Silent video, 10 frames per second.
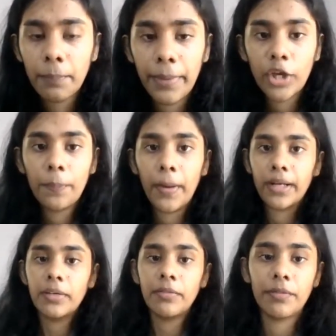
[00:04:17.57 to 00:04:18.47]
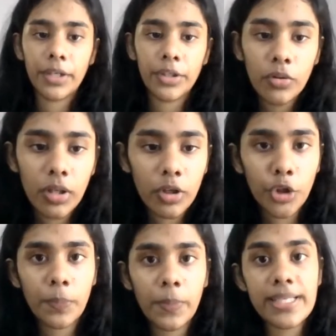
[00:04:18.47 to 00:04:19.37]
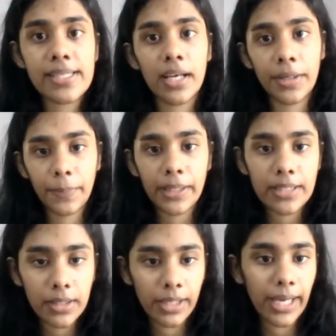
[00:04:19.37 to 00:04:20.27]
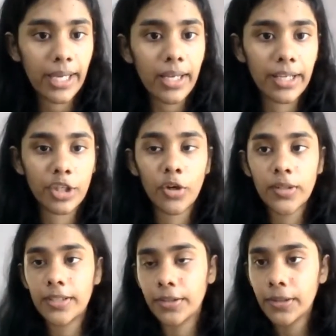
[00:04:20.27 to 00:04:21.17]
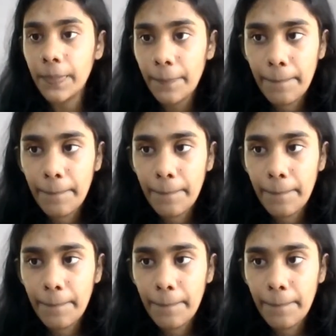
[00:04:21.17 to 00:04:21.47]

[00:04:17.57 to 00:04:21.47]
Beg your pardon, Vedu. Could you please repeat again? I did not hear.